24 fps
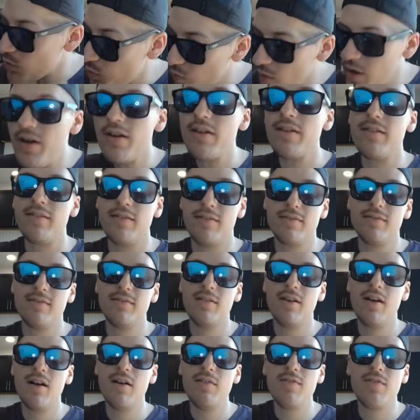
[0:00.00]
one
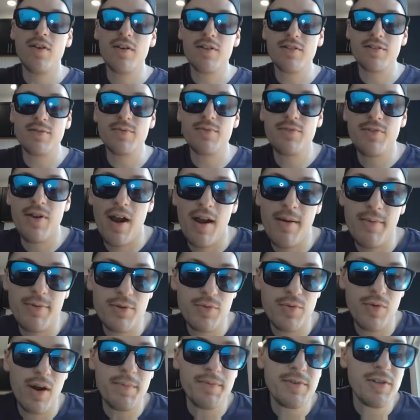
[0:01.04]
of our subscribers.
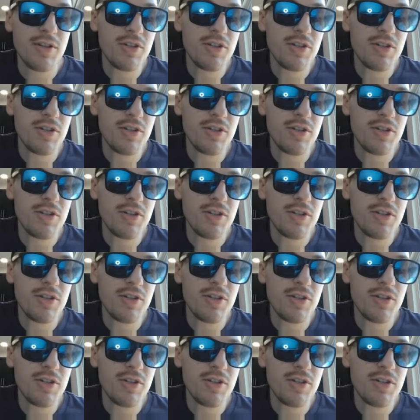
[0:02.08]
We're up to